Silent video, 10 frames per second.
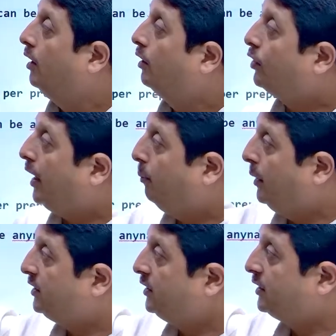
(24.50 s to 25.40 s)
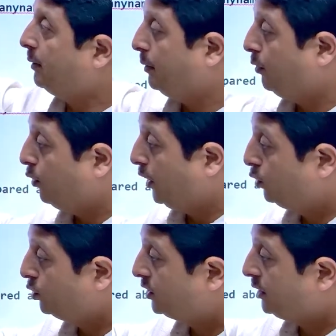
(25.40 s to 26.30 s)
So I have mentioned step number 1
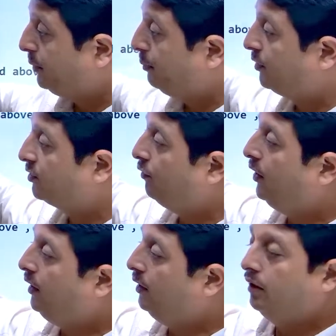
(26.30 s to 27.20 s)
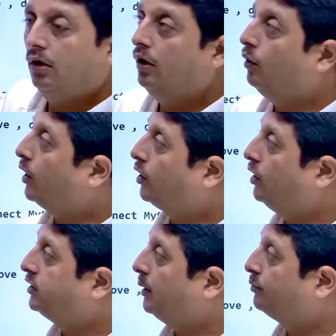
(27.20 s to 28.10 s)
to step number 7. What all
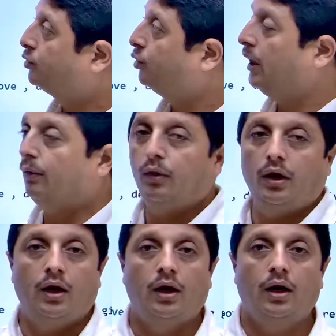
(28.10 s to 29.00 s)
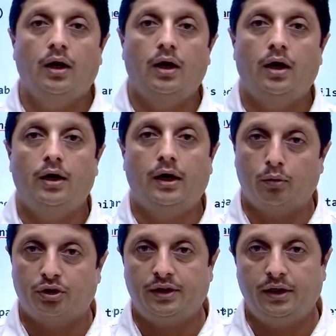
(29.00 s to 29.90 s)
steps today I will
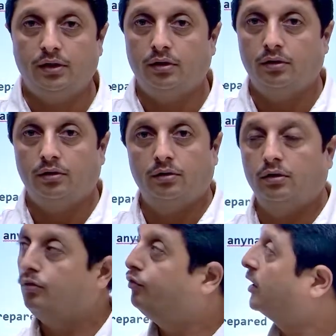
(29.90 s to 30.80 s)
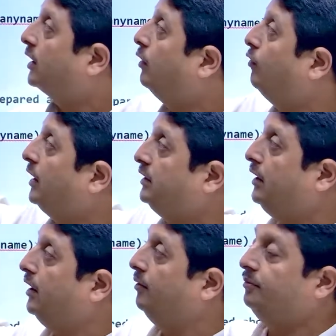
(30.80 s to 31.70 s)
demonstrate for the given
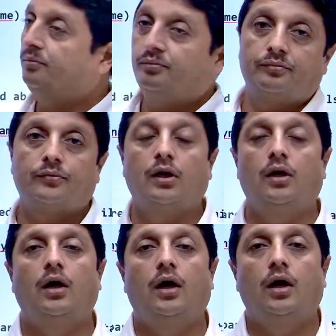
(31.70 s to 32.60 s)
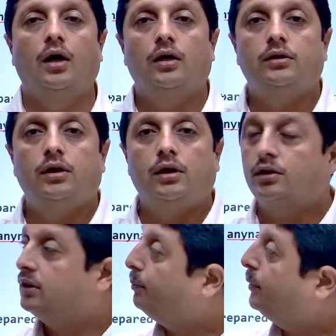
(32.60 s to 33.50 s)
agenda. The
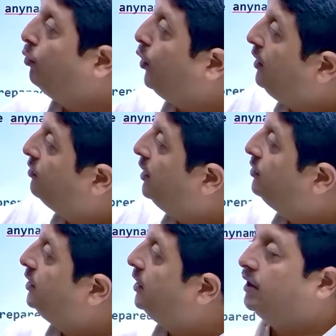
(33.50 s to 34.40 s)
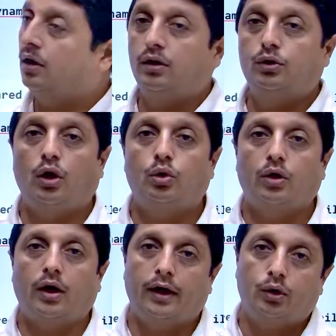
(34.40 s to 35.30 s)
step number 1 says here you have to
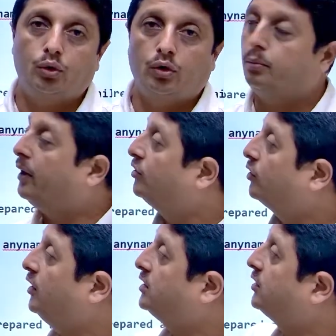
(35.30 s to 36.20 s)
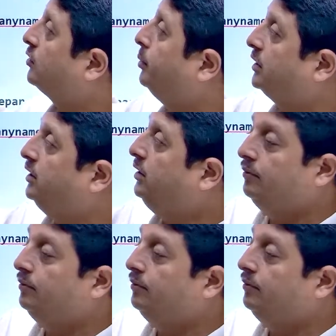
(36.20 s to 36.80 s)
connect to your MySQL instance machine,